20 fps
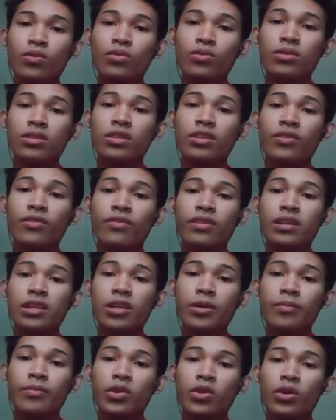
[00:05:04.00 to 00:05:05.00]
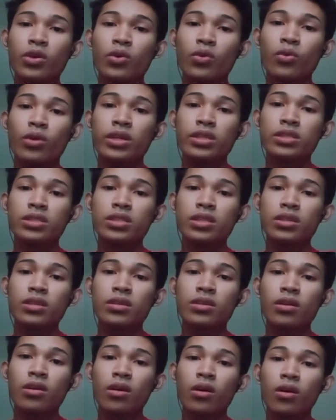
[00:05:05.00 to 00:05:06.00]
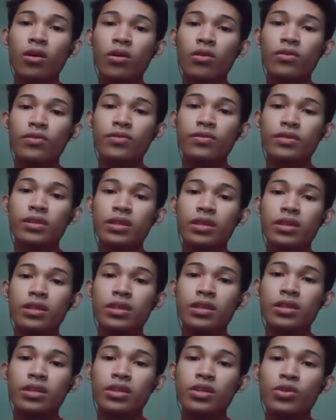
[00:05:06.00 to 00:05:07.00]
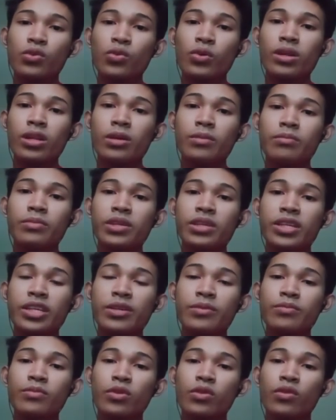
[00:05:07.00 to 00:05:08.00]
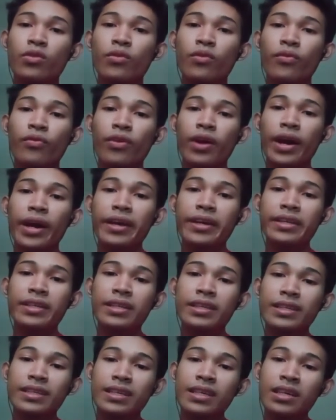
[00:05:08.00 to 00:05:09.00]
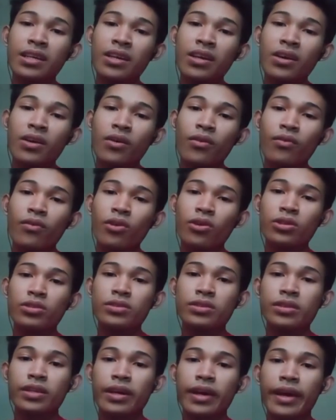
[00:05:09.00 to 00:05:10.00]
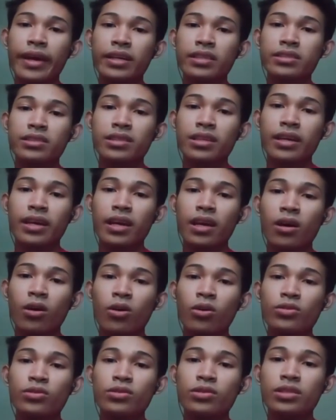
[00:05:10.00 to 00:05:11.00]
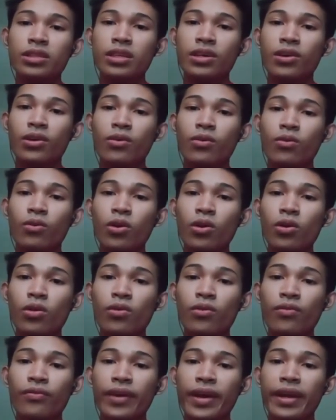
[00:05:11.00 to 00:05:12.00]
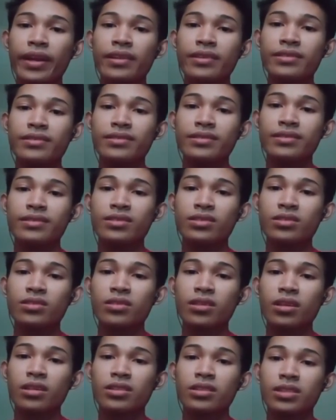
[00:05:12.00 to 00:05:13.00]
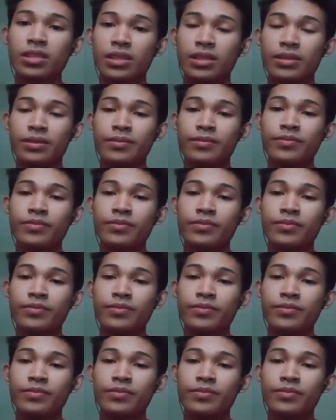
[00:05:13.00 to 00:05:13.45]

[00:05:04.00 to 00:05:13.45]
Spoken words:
to develop equation of the equilibrium to find the force X on the wall fan structure.